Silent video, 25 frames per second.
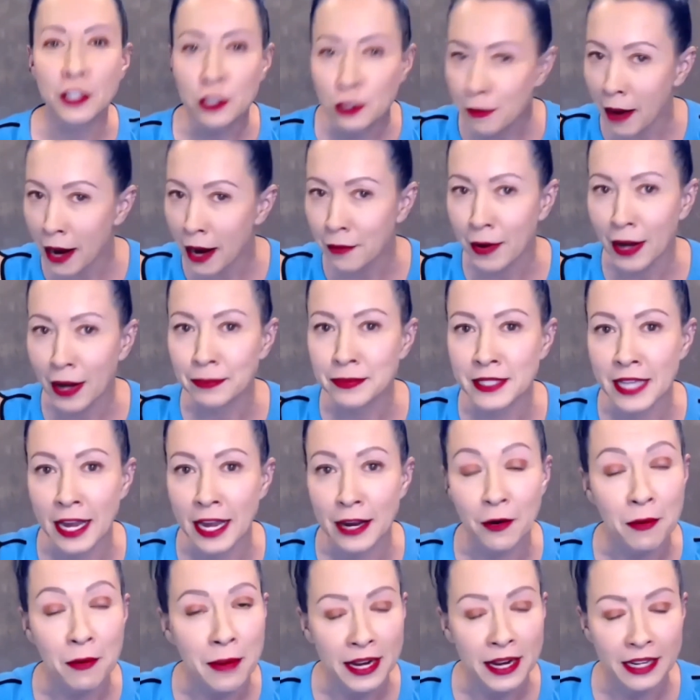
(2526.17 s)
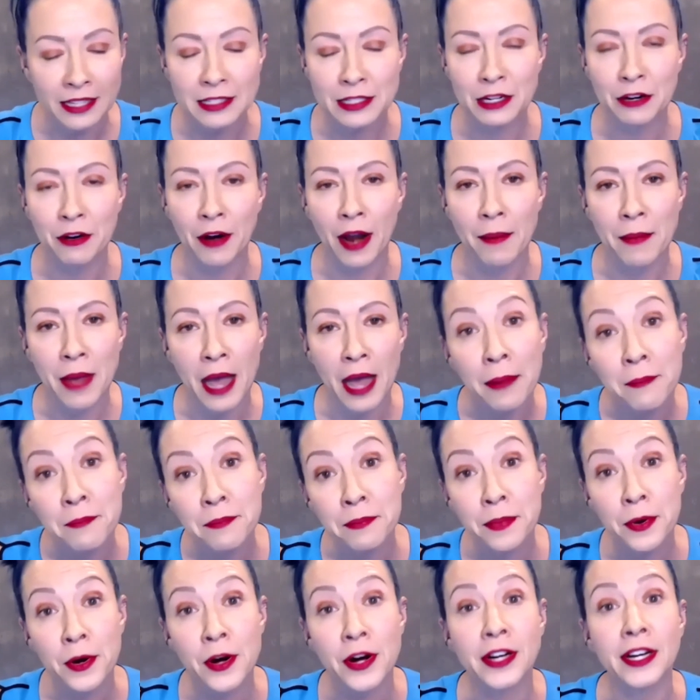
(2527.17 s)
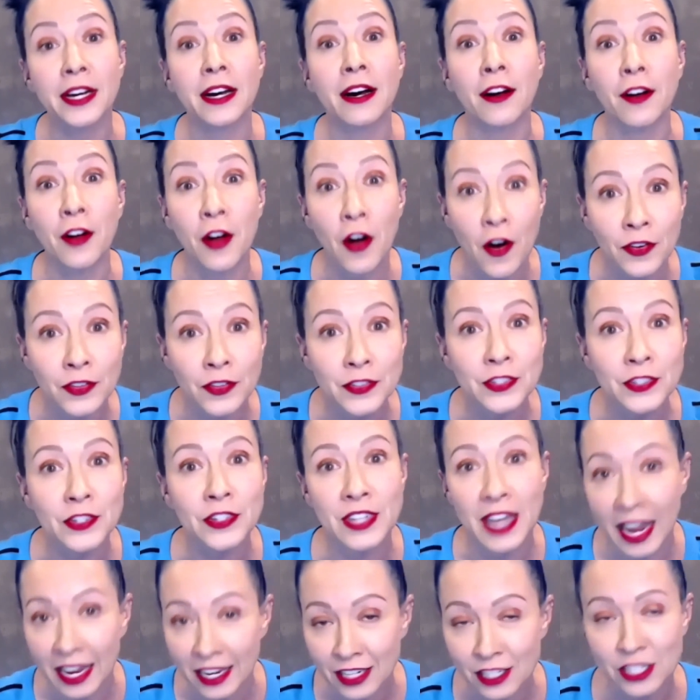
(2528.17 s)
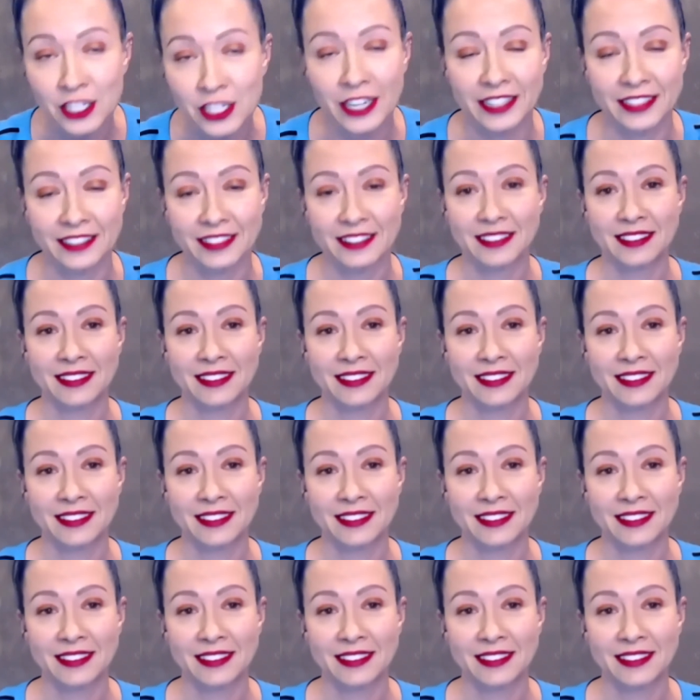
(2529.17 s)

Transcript: to my website or my Instagram and book a consultation.